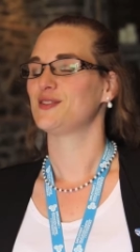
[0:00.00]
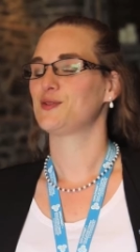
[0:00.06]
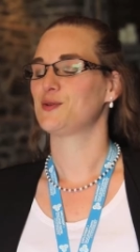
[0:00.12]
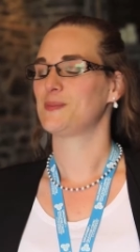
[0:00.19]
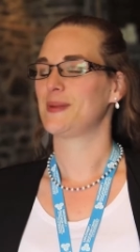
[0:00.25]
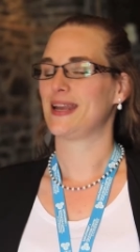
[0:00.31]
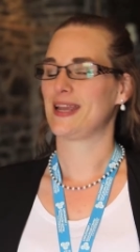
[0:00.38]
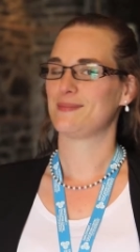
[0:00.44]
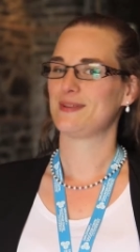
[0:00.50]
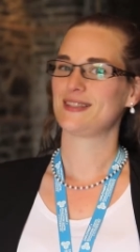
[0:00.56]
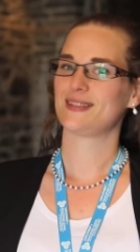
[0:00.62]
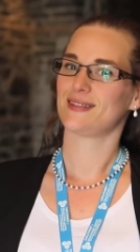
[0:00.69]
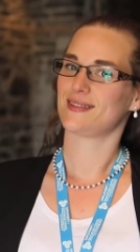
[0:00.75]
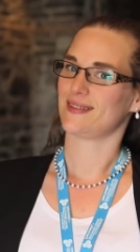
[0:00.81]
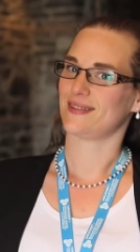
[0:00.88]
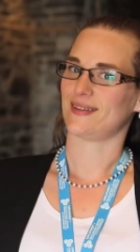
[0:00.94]
So my name is
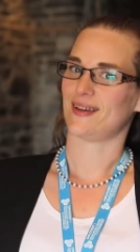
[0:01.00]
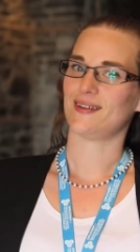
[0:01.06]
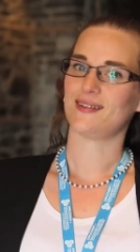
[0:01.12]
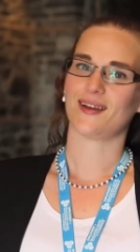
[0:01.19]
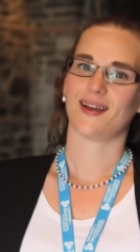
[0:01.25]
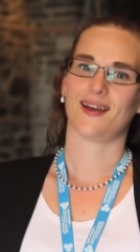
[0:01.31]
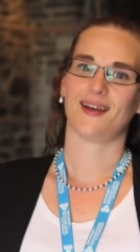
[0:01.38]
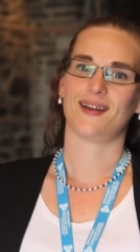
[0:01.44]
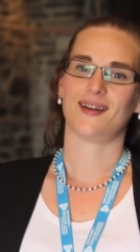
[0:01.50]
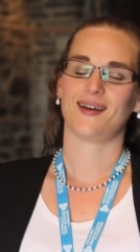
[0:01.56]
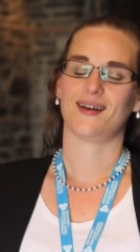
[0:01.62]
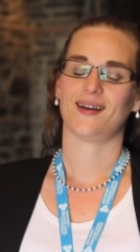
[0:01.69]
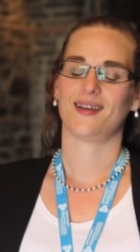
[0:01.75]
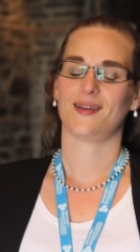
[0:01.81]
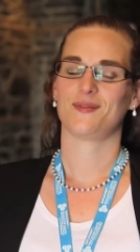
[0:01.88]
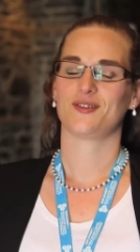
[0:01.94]
Cecilia and
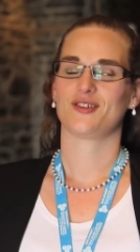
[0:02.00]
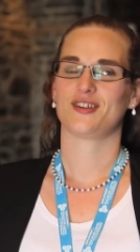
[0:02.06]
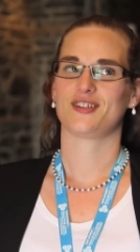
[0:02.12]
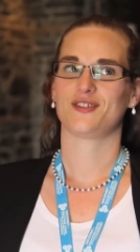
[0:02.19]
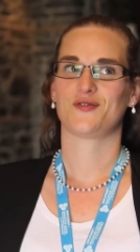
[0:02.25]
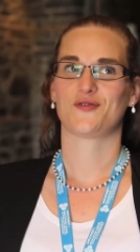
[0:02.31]
I immigrated